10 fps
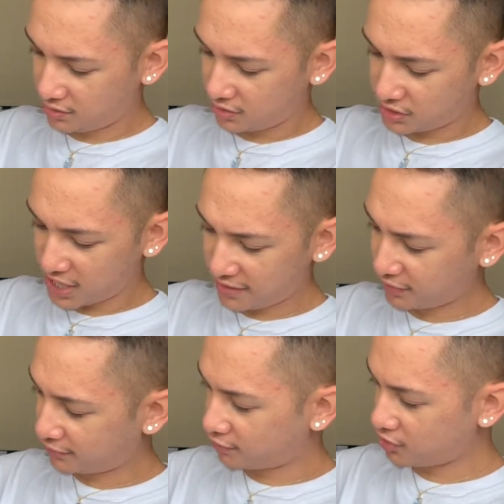It's kind of
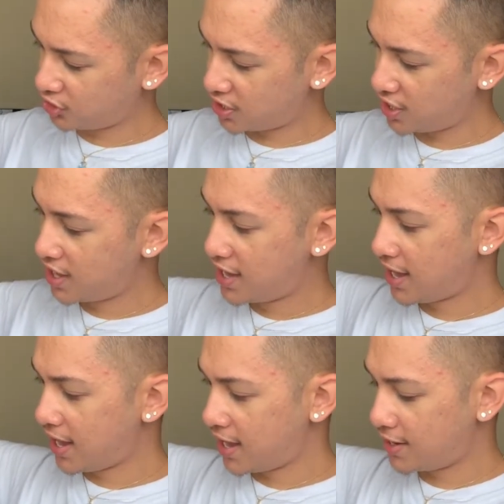unfortunate.
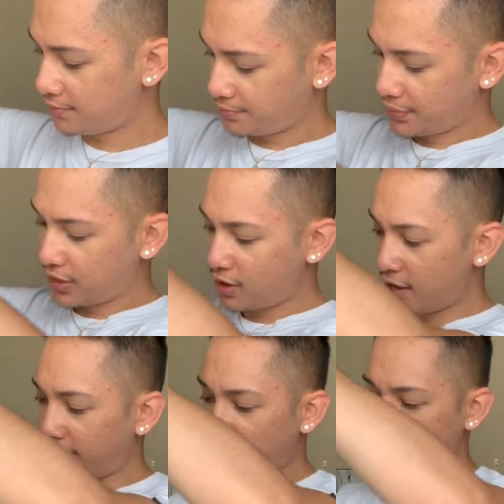And if you